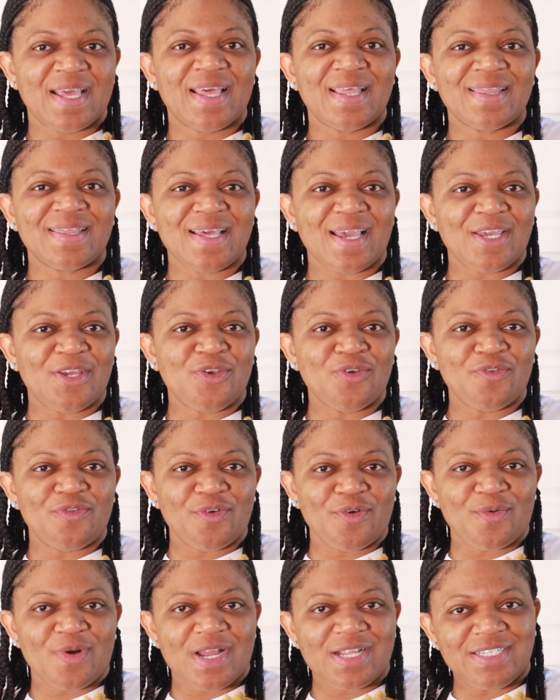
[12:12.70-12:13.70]
Thank you
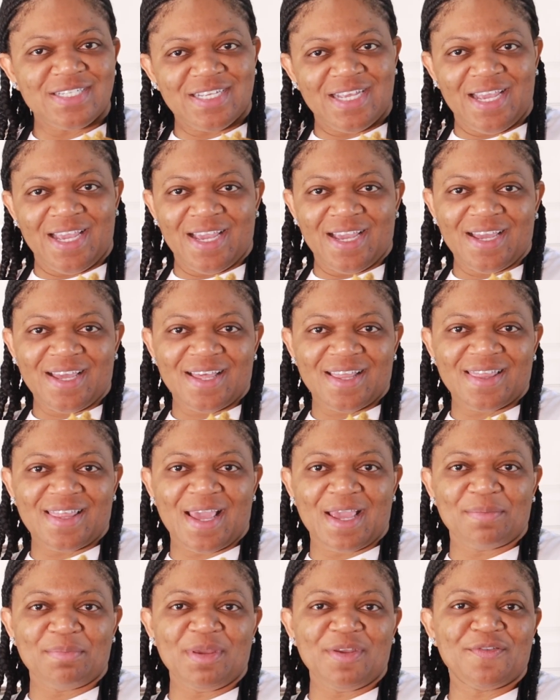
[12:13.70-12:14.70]
for watching.
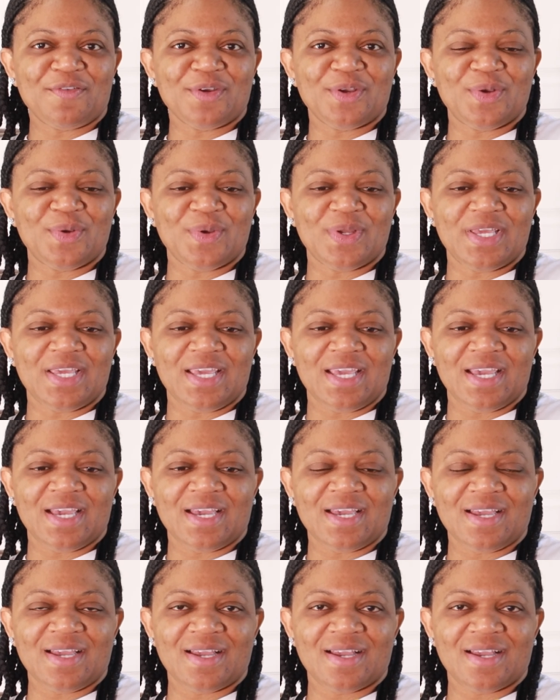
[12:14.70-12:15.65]
Thank me for cooking.